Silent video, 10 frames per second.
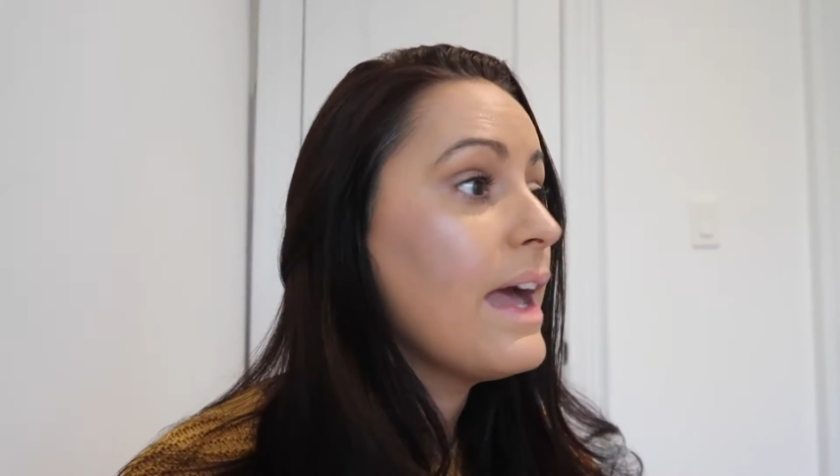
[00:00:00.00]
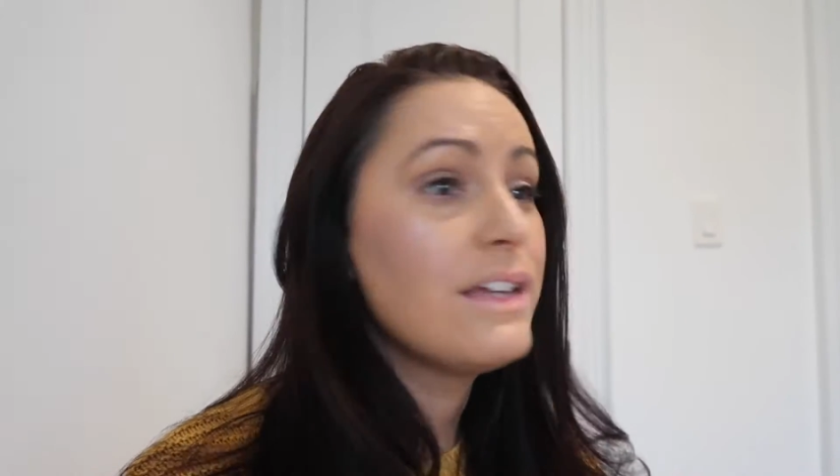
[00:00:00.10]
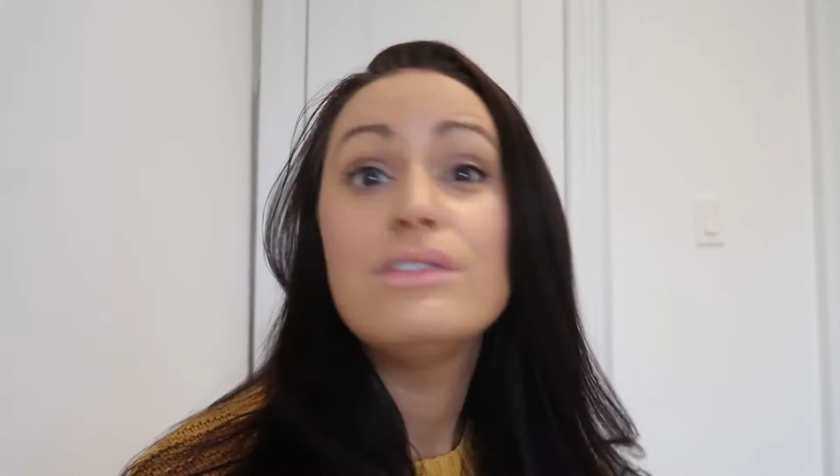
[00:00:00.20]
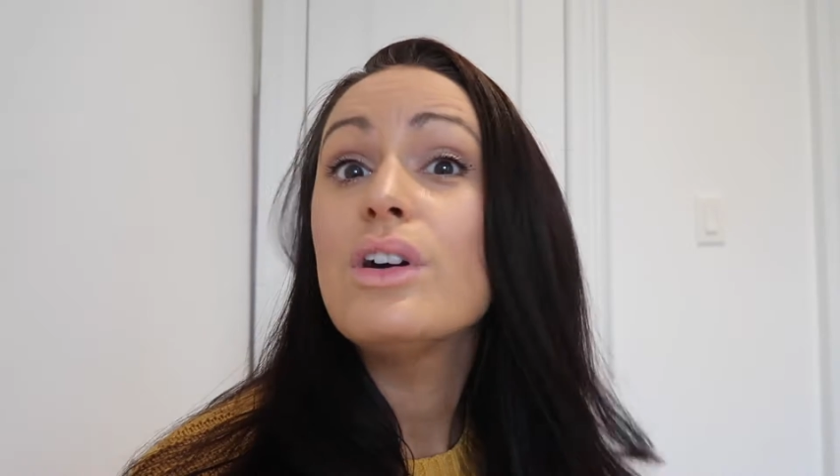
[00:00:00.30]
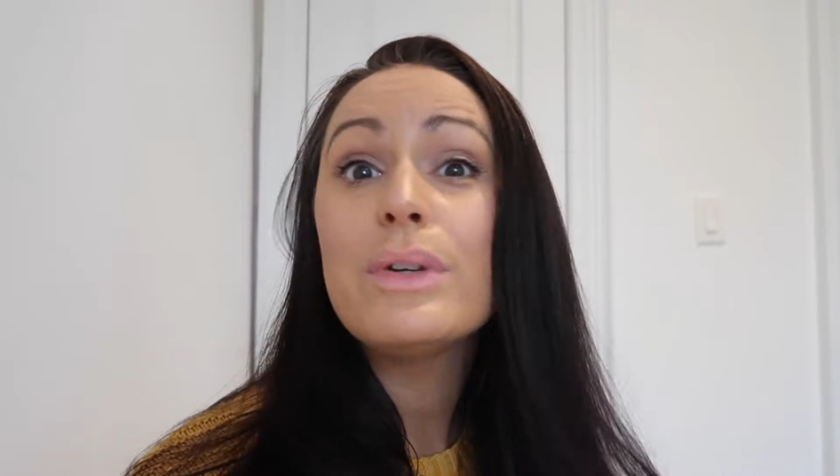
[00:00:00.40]

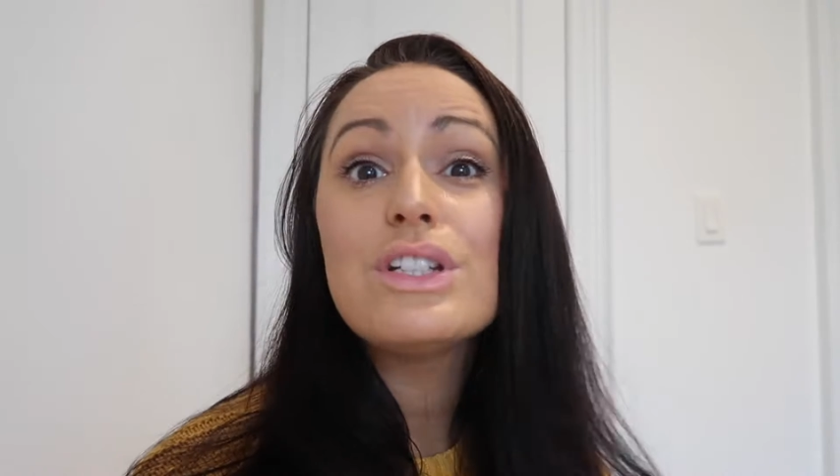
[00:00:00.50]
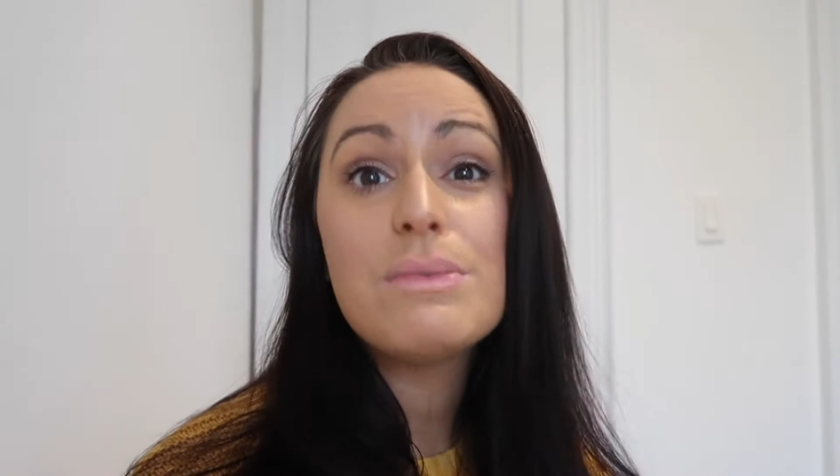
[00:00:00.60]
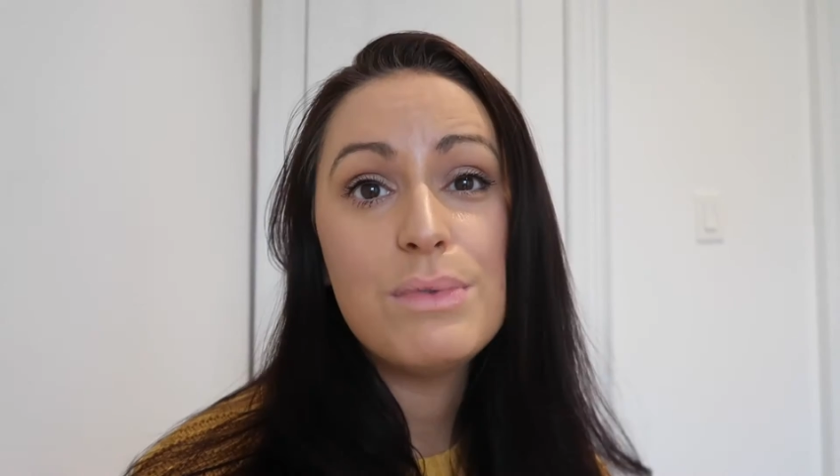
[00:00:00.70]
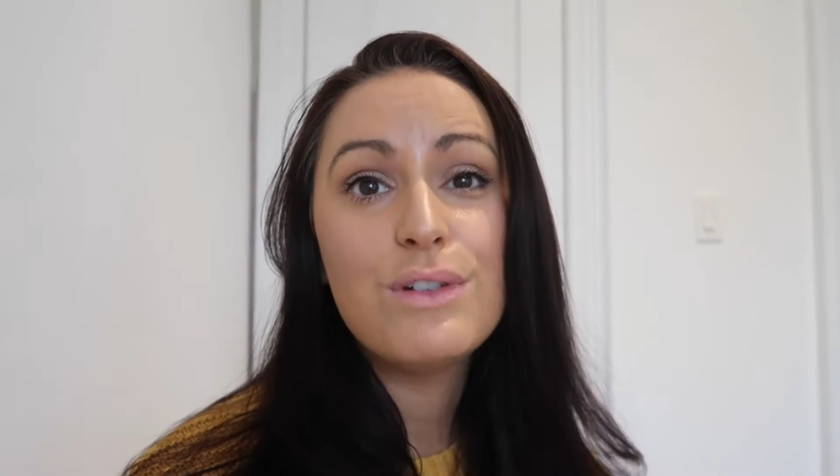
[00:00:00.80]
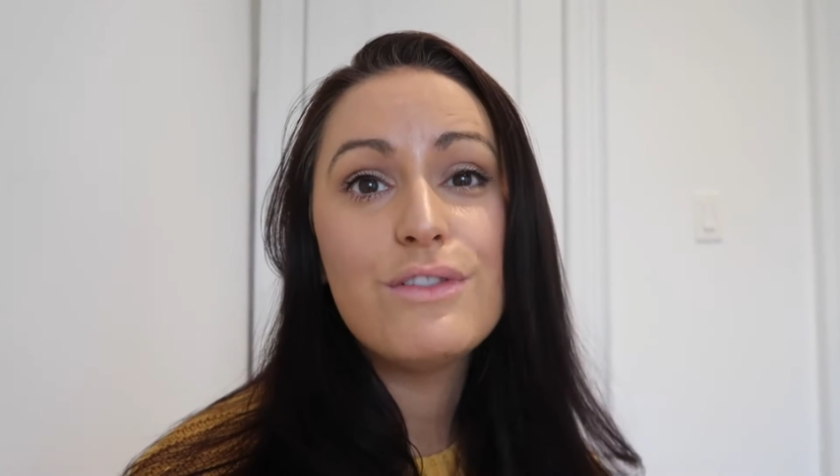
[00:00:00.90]
as you know, we
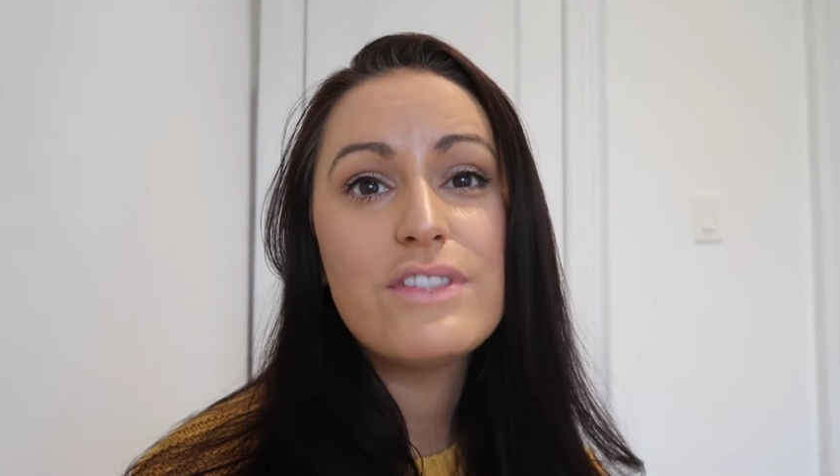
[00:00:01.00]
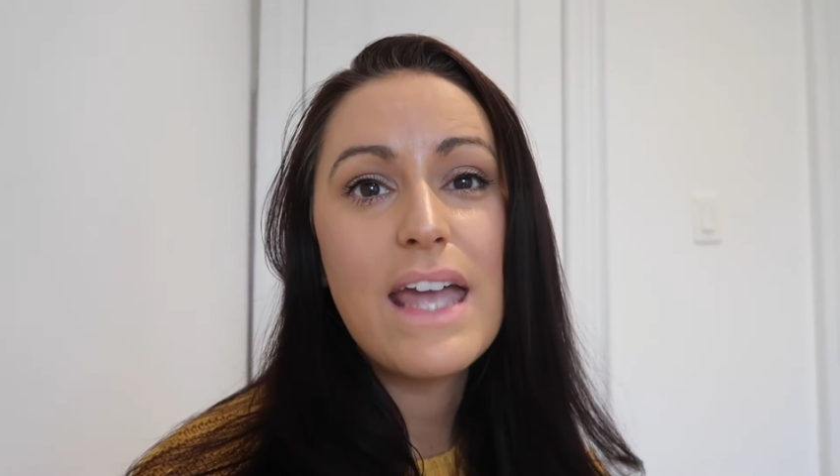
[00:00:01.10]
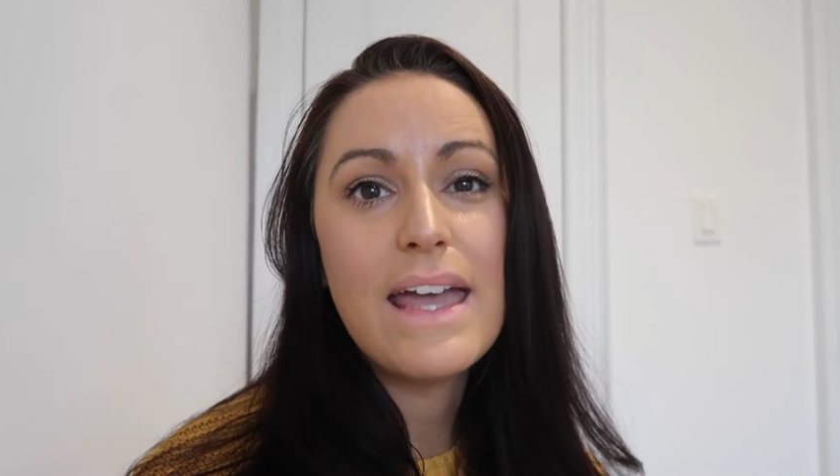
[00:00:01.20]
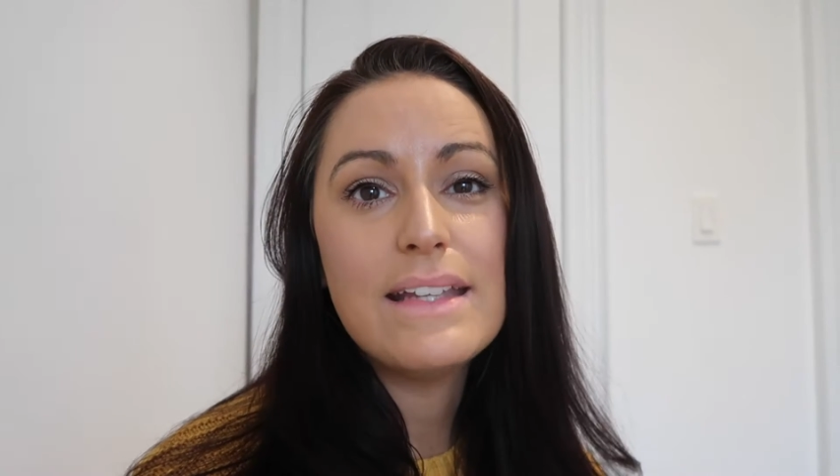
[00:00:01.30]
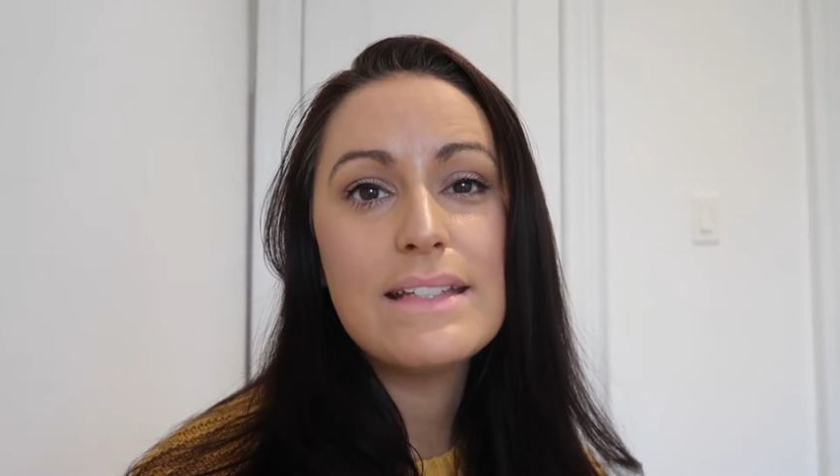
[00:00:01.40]
just moved
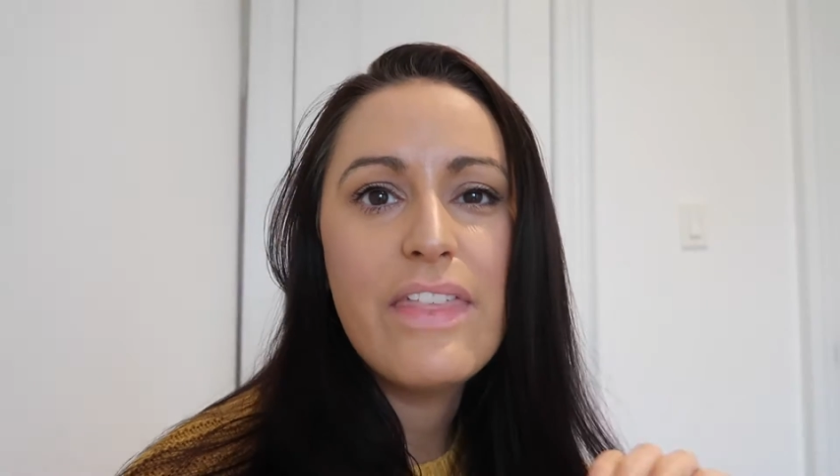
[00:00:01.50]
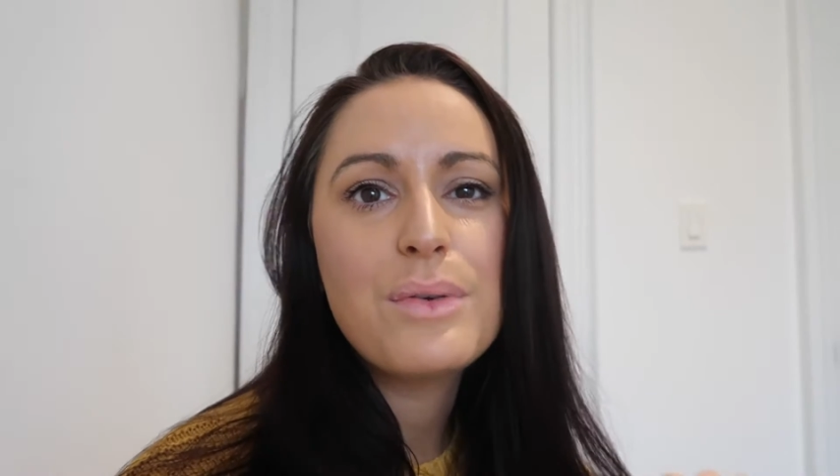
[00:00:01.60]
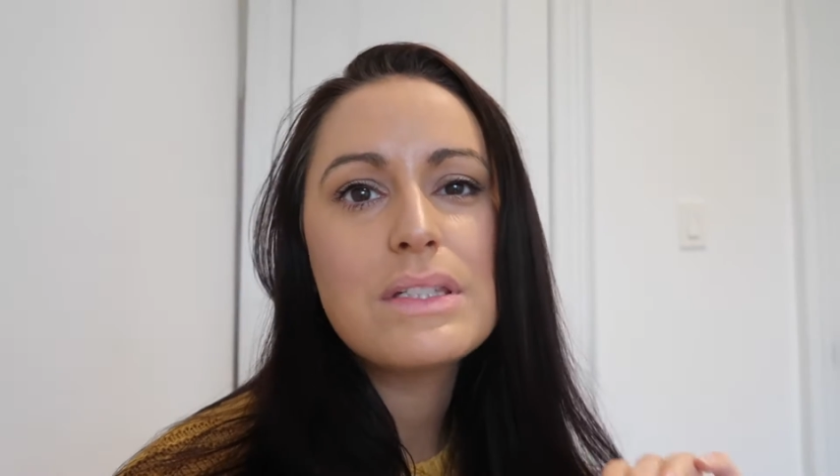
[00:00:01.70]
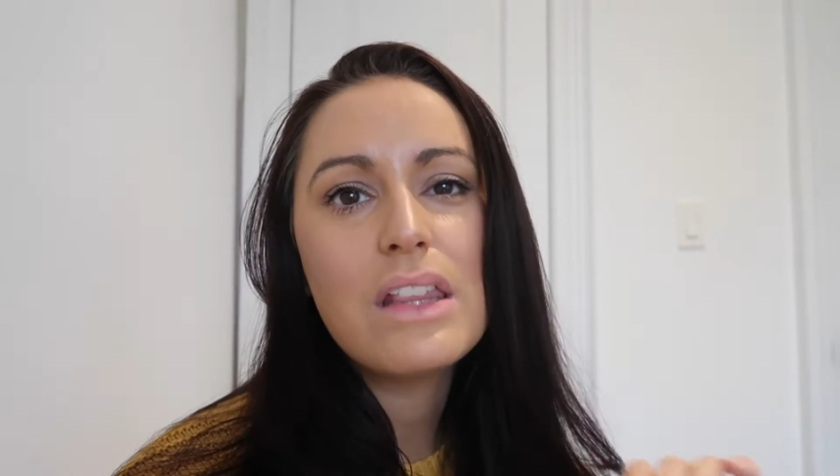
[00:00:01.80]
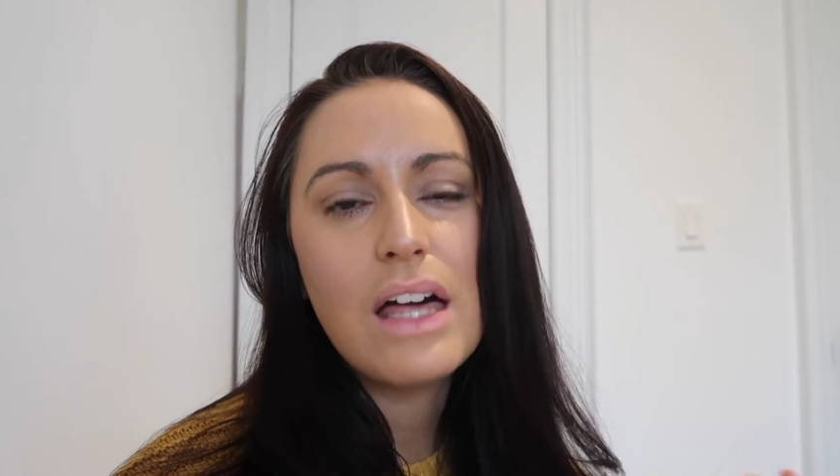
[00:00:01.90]
and
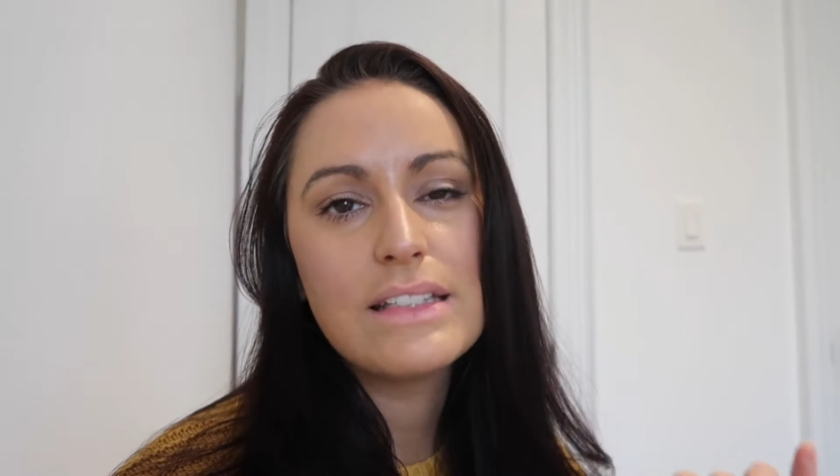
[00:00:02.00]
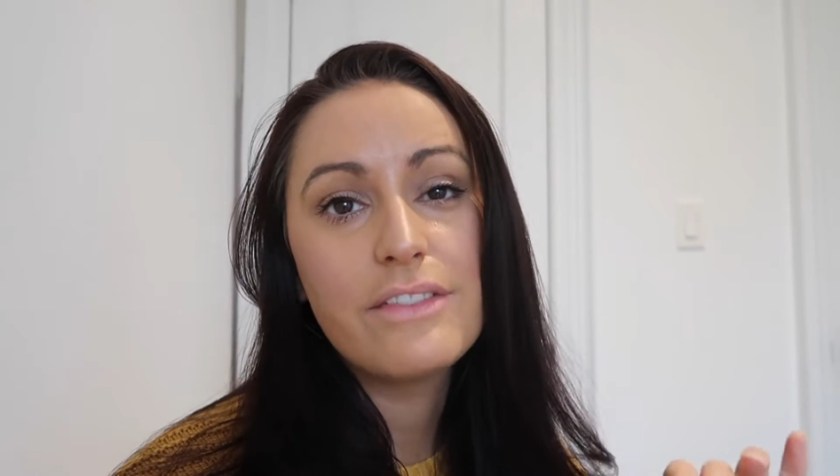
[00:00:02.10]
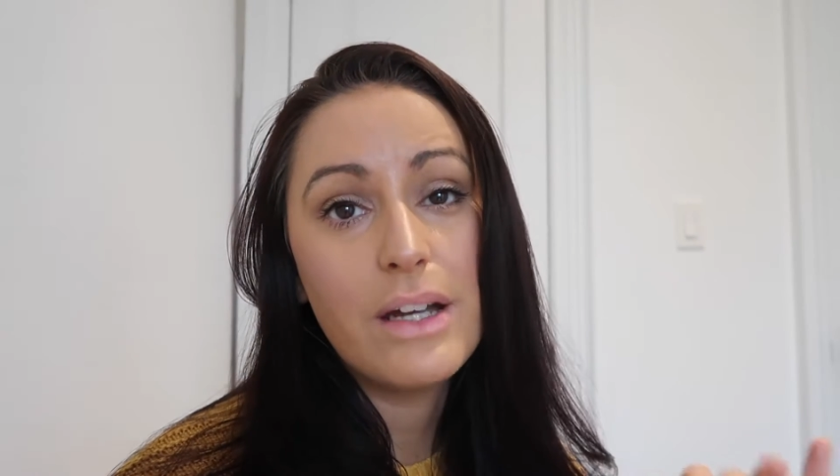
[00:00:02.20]
there was a lot of